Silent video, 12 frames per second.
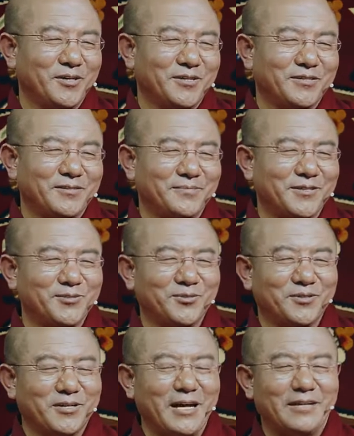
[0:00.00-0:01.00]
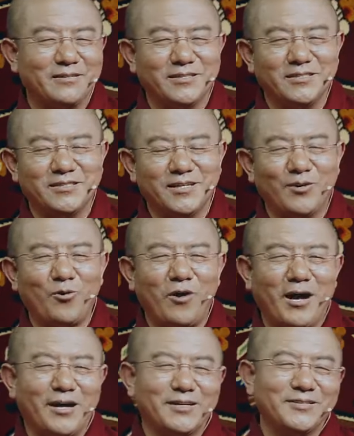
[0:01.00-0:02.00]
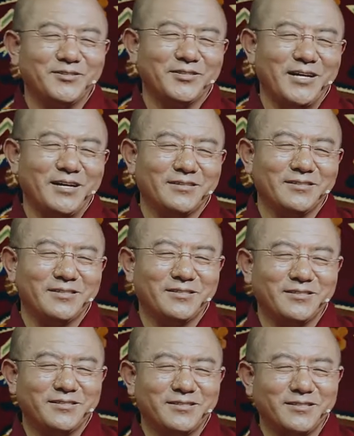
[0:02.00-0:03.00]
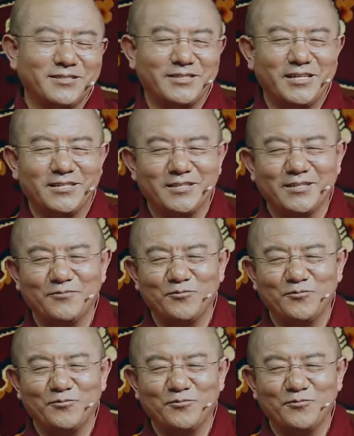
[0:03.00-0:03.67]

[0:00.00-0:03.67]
have reminiscence of my parents when I